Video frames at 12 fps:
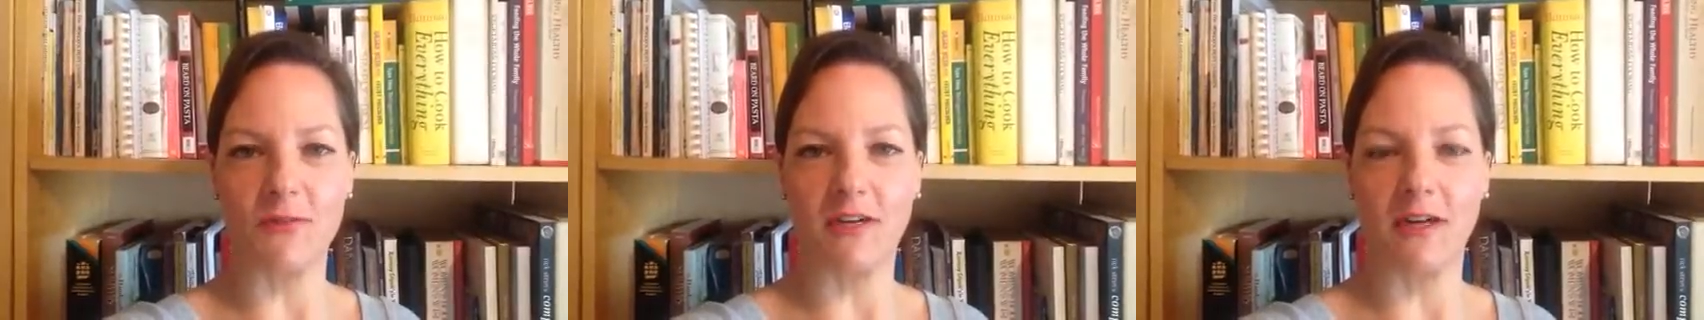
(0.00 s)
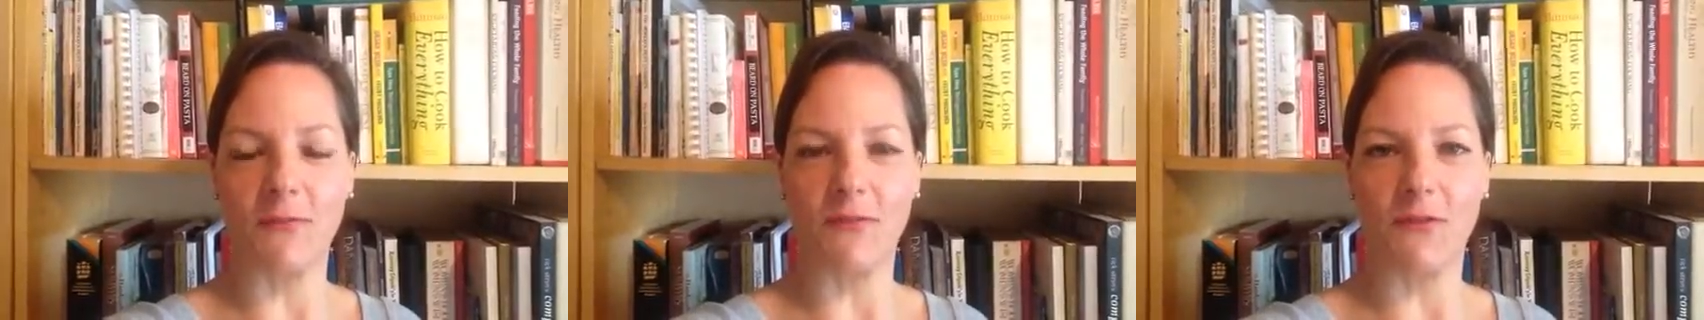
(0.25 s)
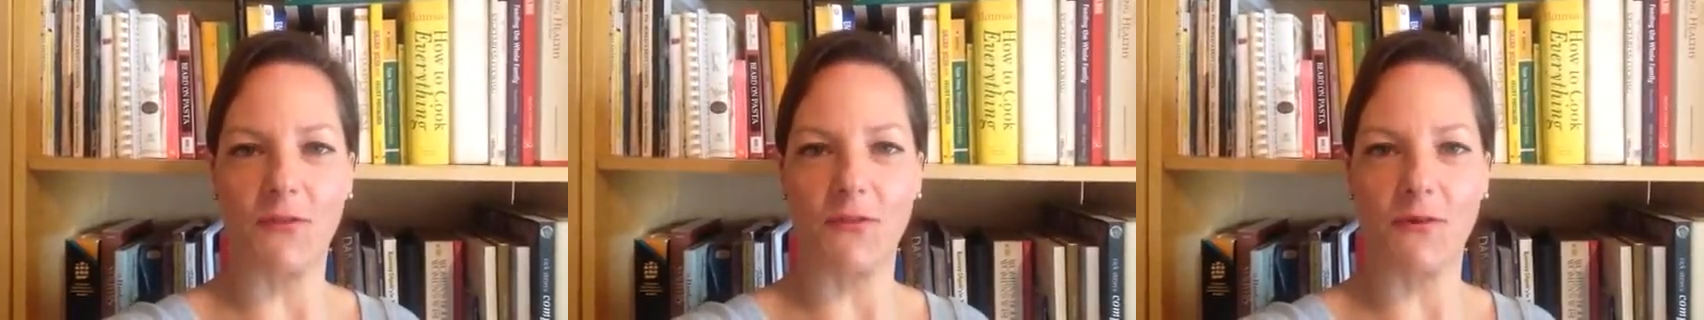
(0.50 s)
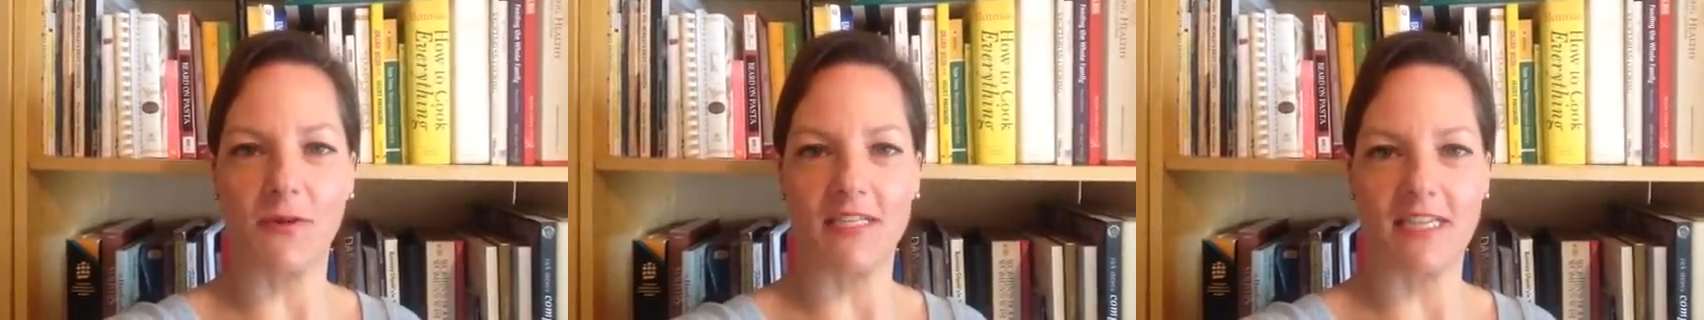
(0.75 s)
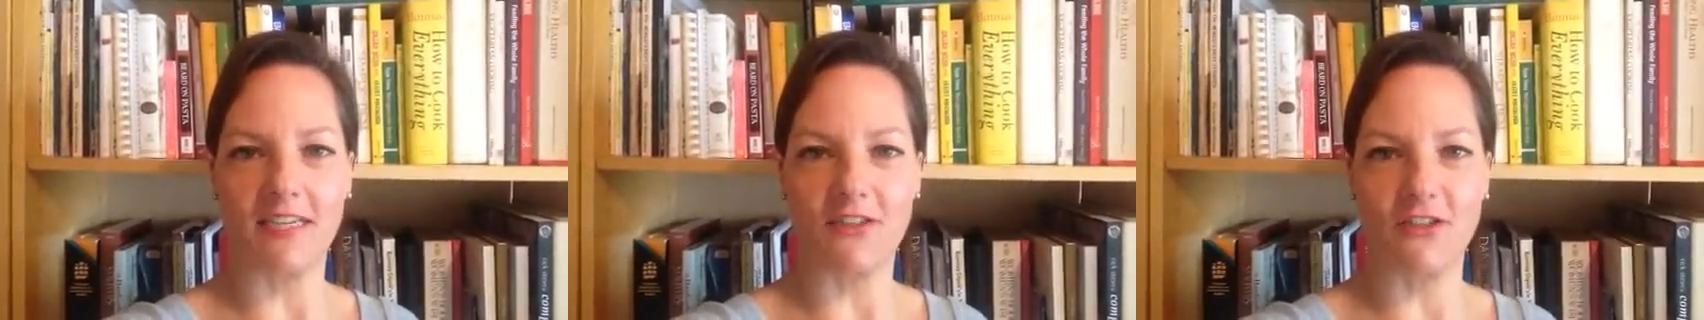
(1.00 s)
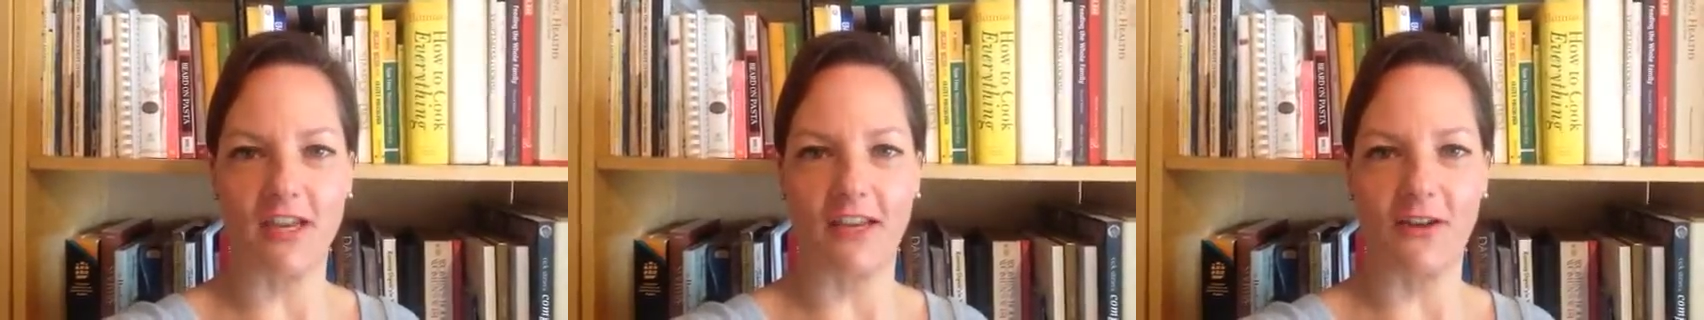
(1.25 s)
but comes through us as
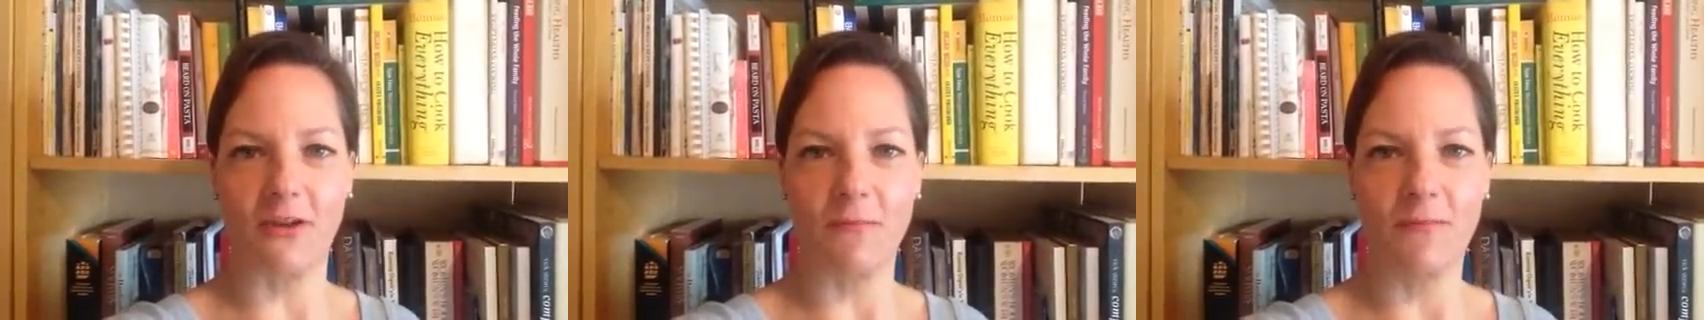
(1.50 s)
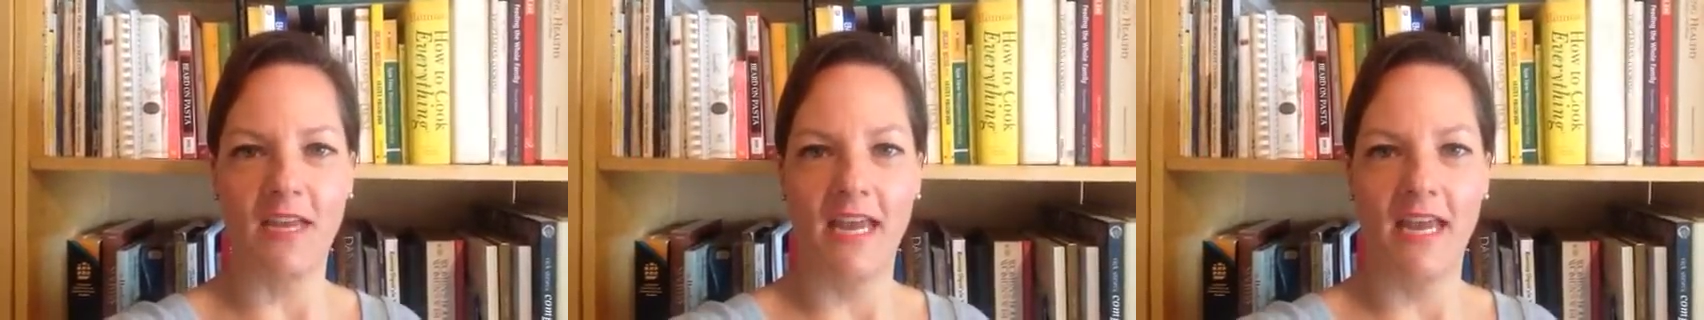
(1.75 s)
channel.